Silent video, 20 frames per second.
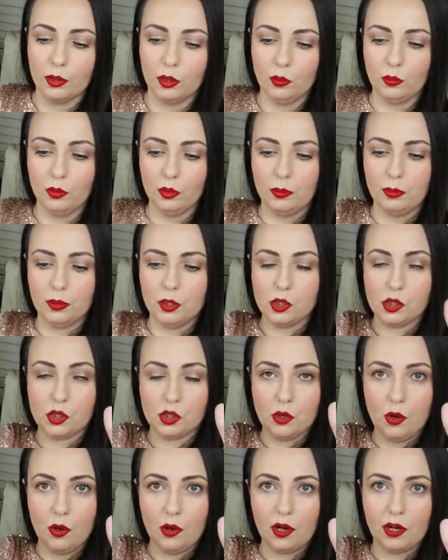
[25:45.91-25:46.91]
It would be
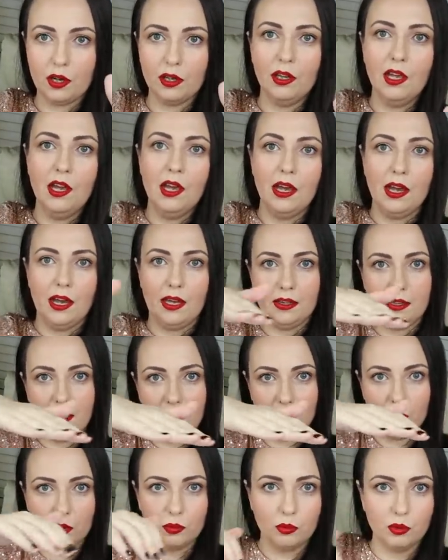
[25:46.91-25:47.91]
circle and
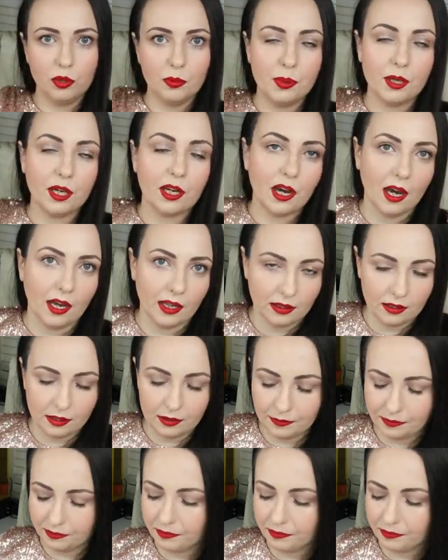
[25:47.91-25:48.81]
then it would be cut.